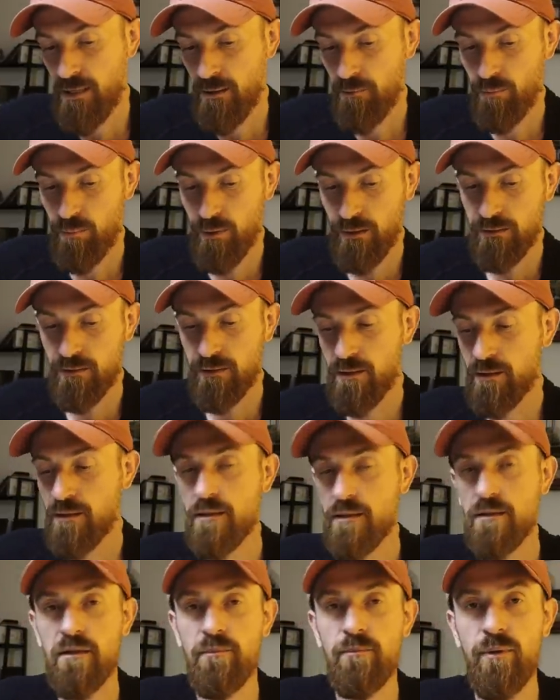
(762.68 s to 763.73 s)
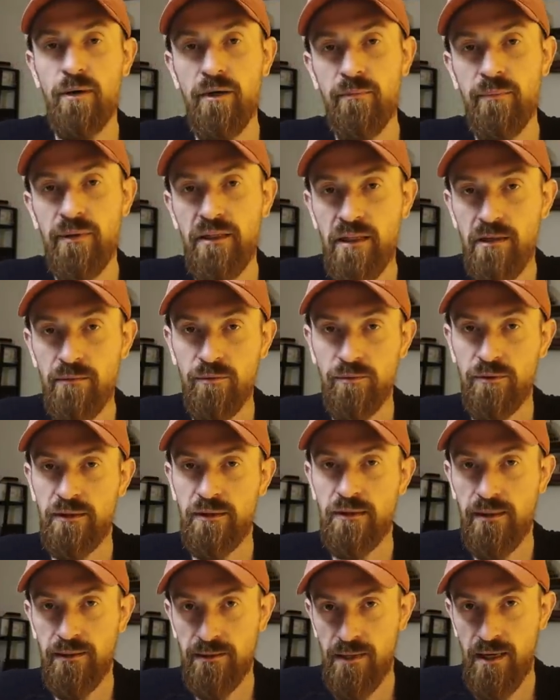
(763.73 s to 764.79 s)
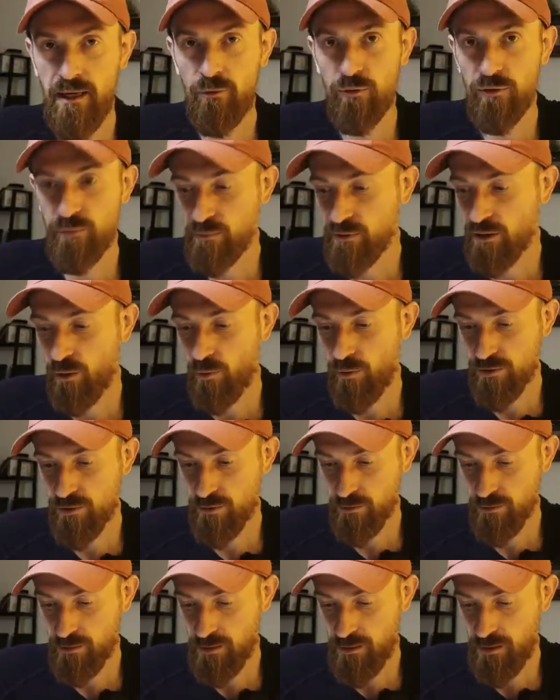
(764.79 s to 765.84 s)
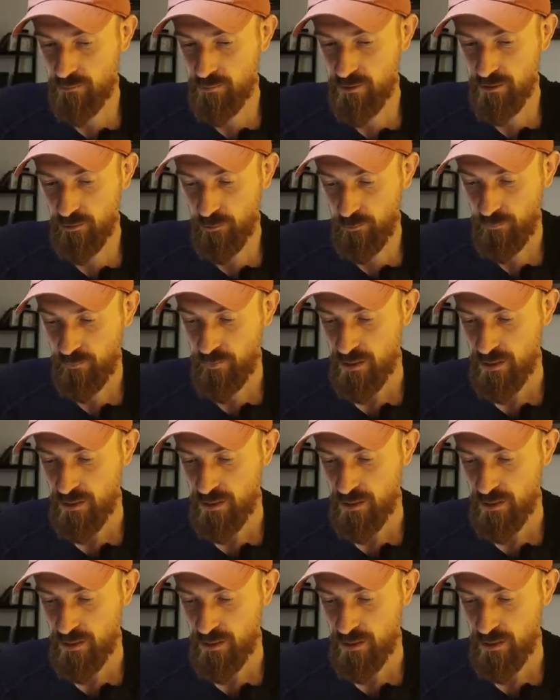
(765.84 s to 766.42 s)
but this is the bare minimum that I take with me always on the Camino.